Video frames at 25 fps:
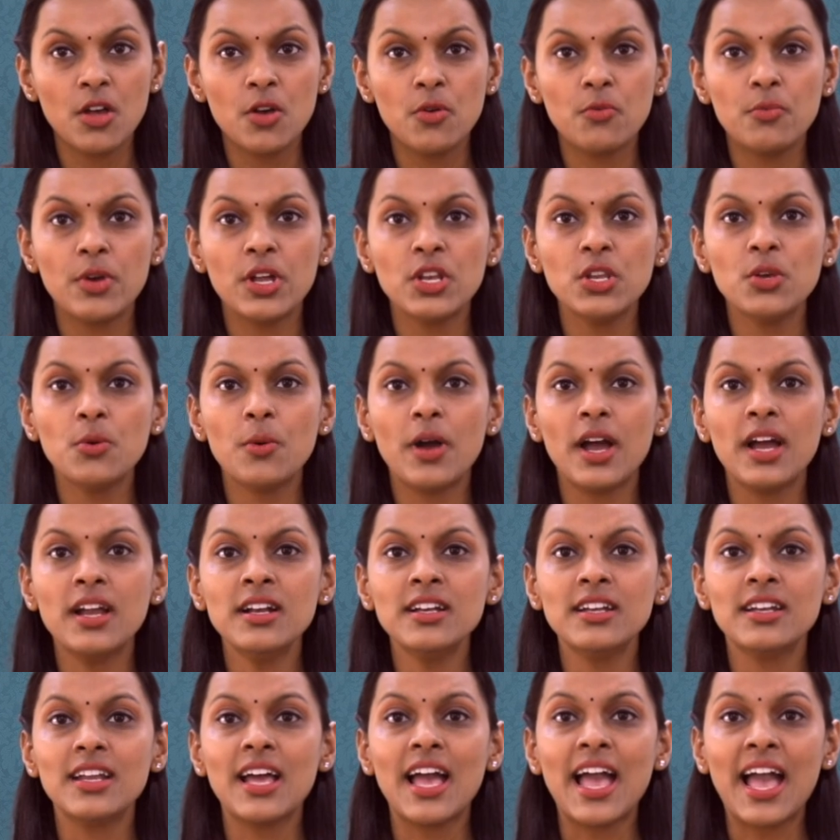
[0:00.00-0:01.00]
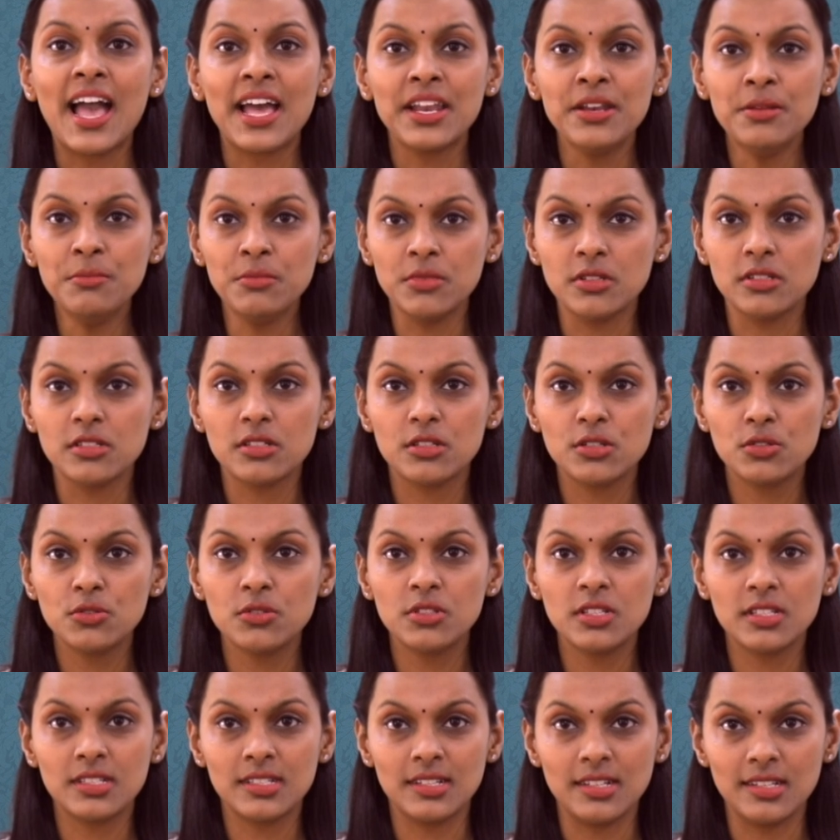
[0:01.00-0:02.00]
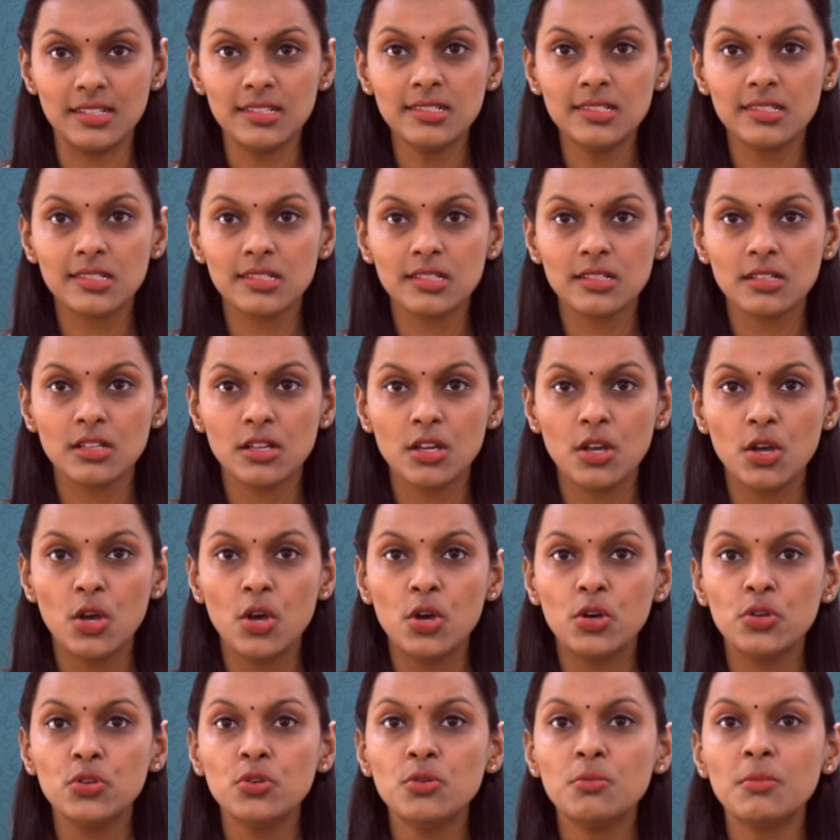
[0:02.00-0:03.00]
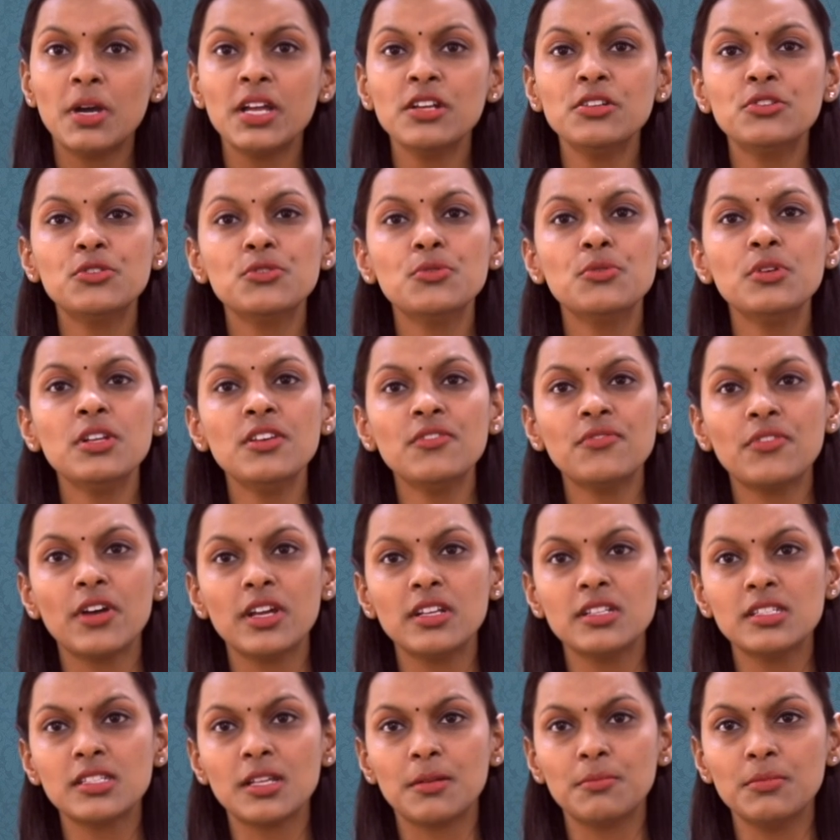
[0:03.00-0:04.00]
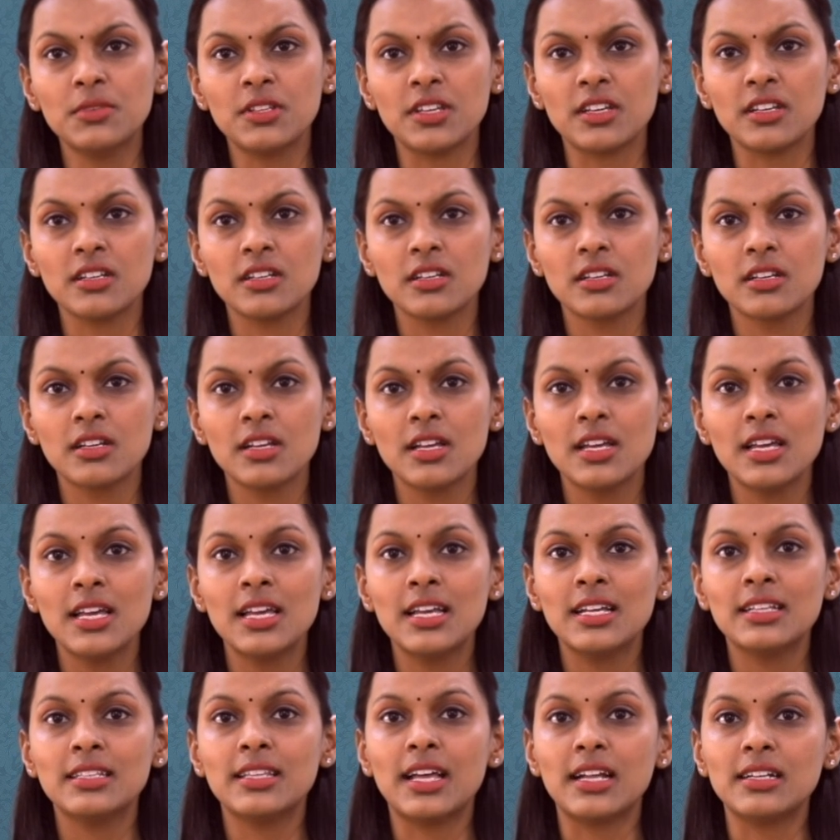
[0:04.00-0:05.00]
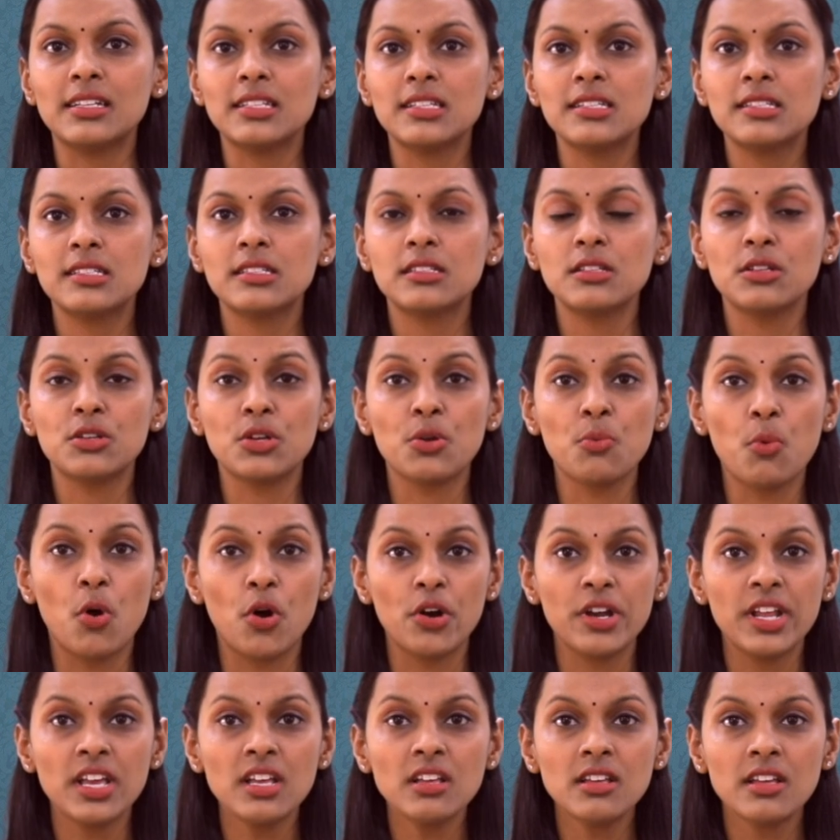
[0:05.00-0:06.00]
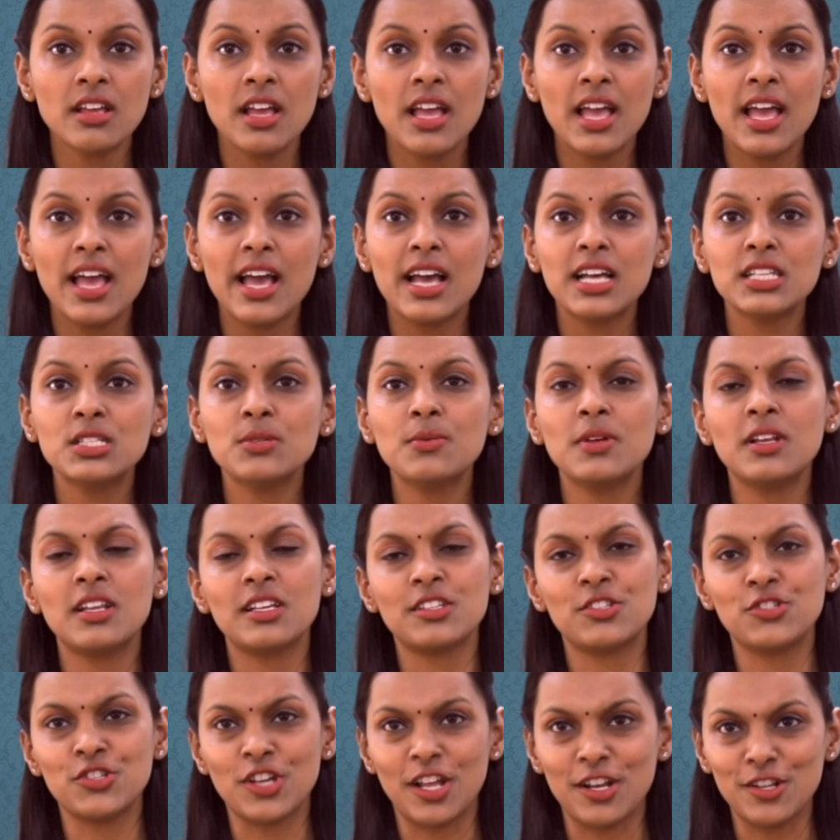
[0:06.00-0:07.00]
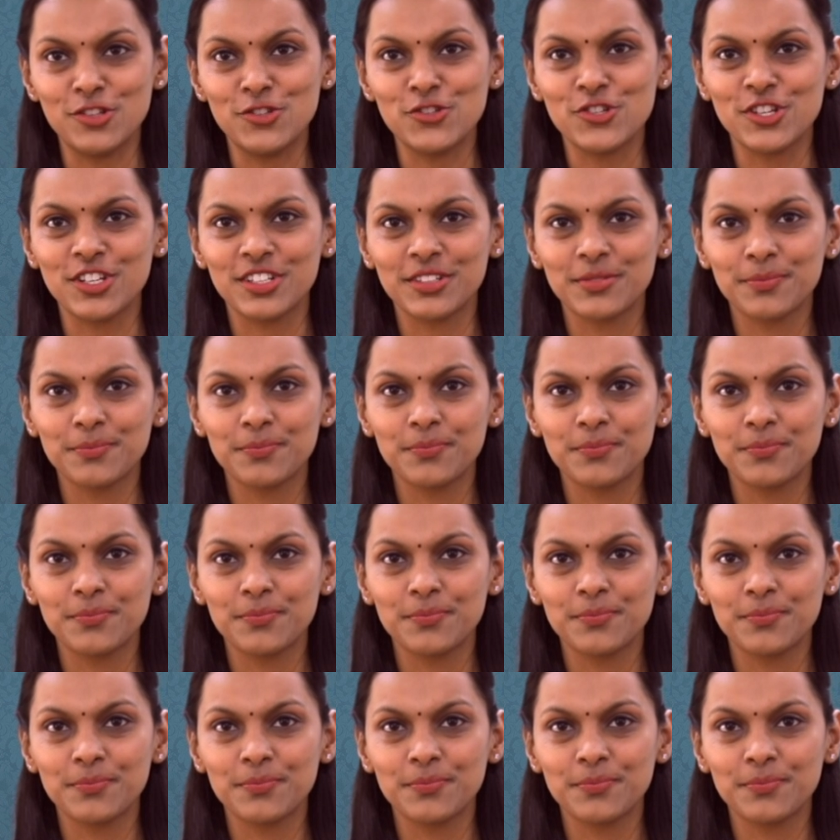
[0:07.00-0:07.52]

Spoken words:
when you add animals to this list, you might truly find something that is rewarding as well as challenging.